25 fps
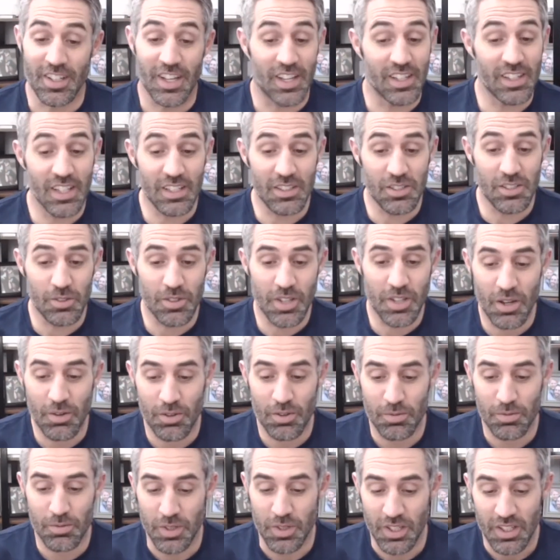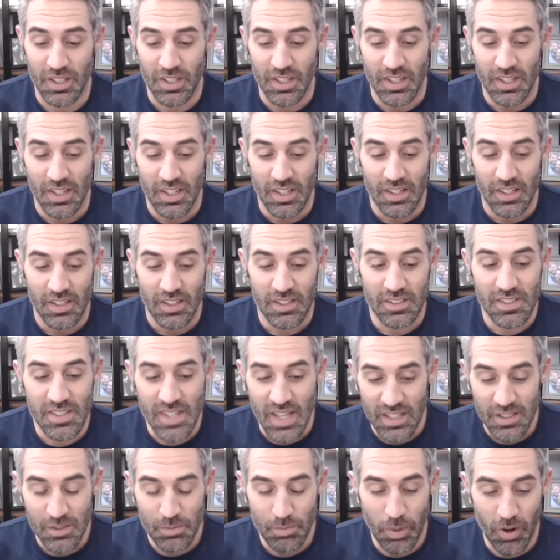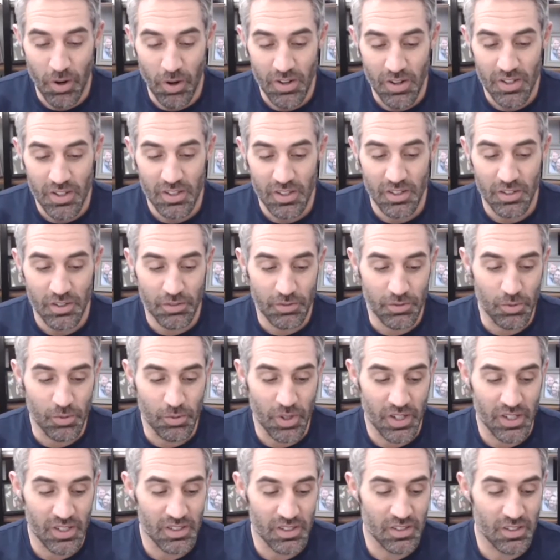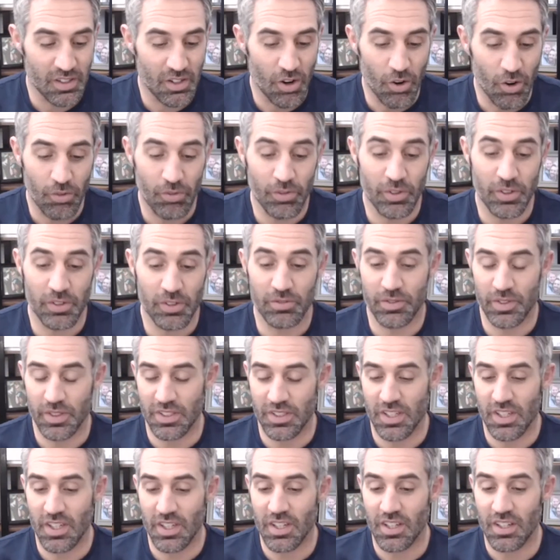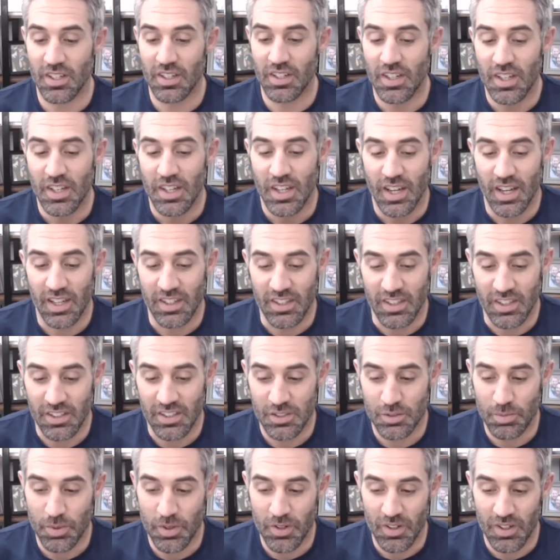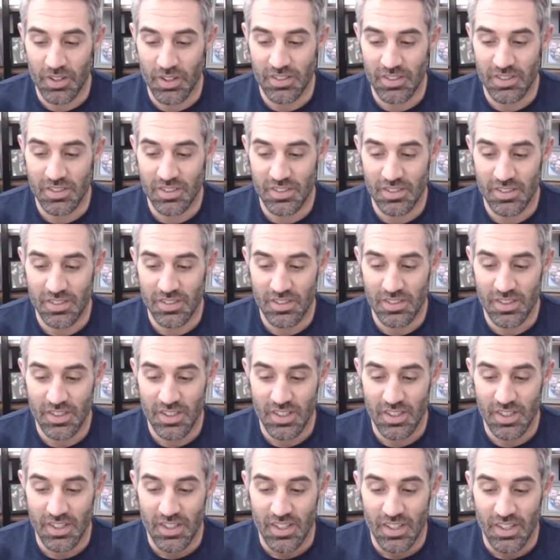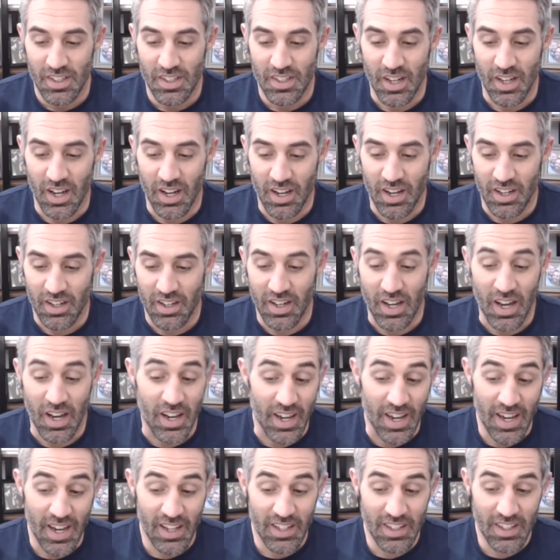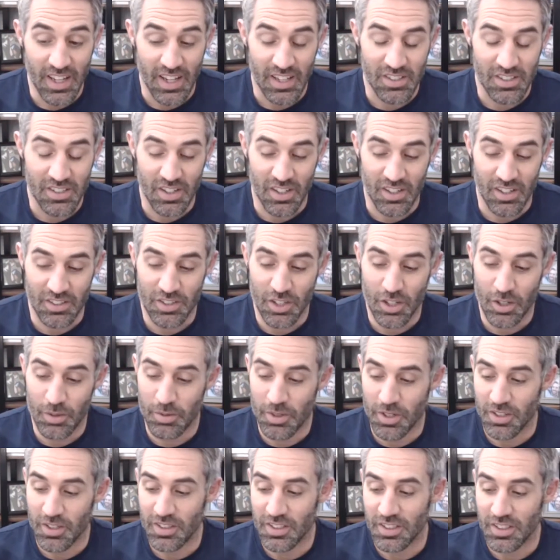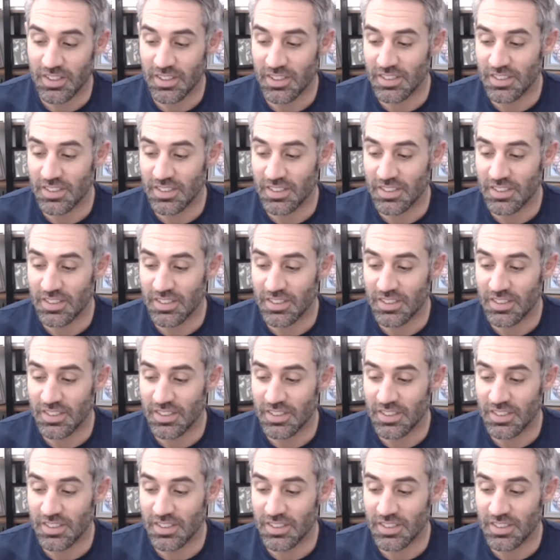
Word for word: And that's okay with me because that's part of what COVID fatigue and the experience uh, I had last October,